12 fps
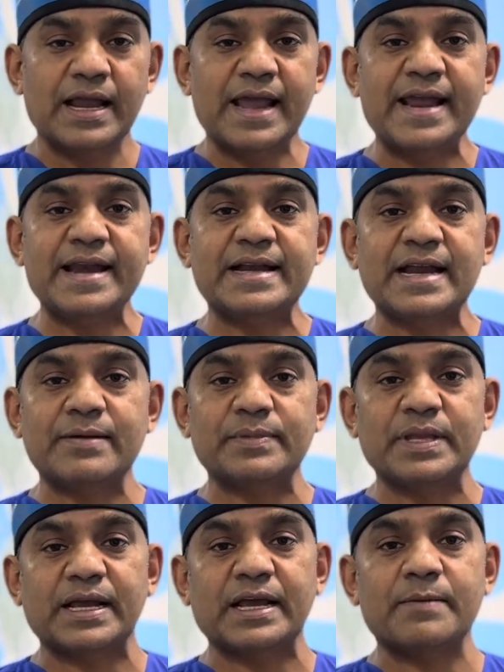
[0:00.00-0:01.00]
Anytime
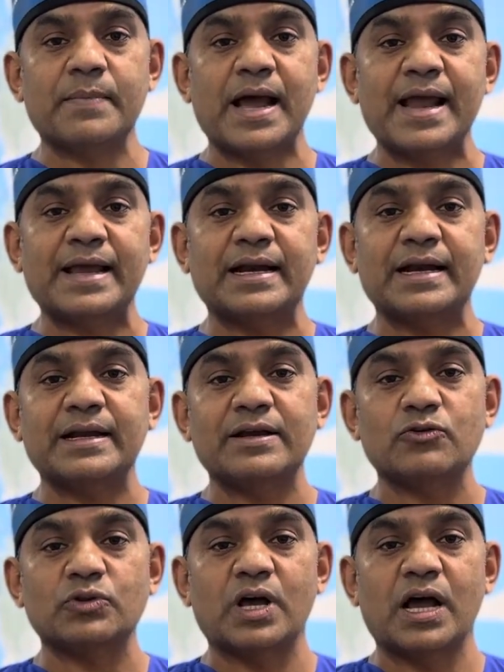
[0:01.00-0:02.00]
they can migrate
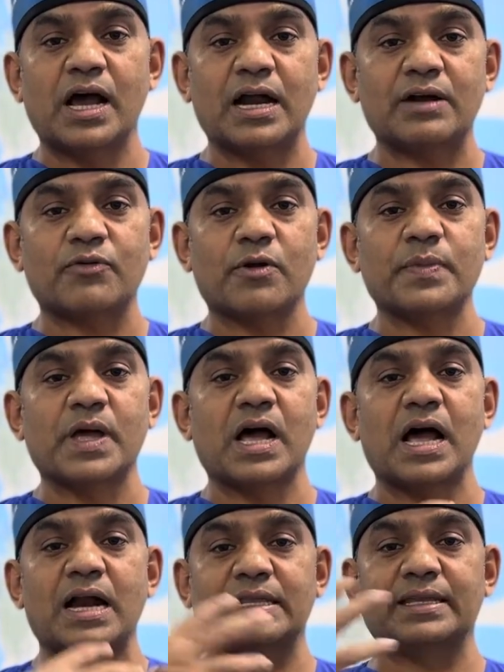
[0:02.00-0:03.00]
into the heart, from the
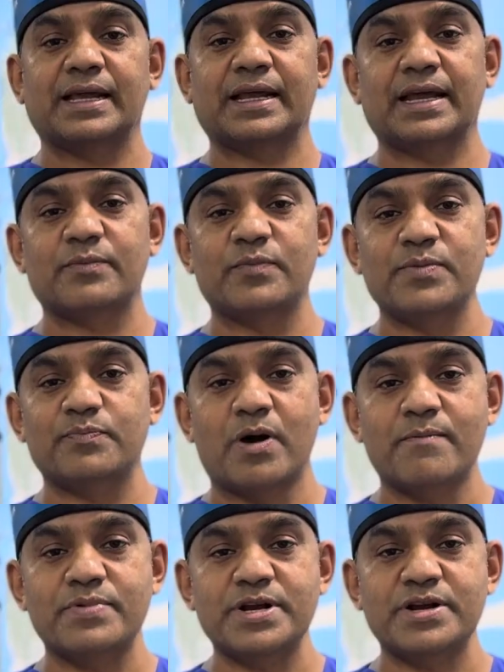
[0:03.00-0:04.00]
heart they can be
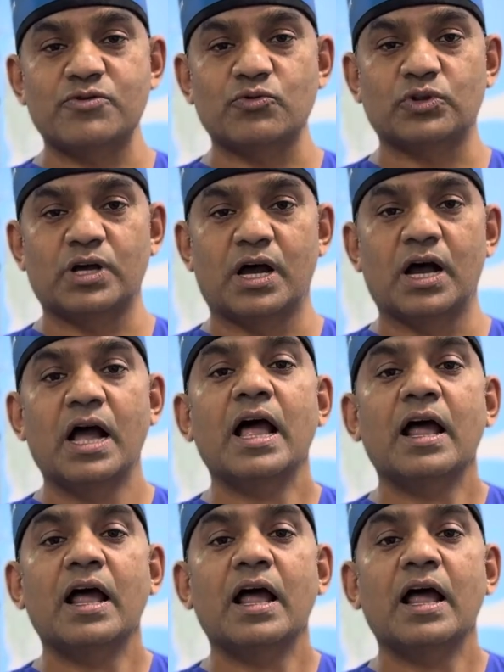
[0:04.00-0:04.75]
pumped into the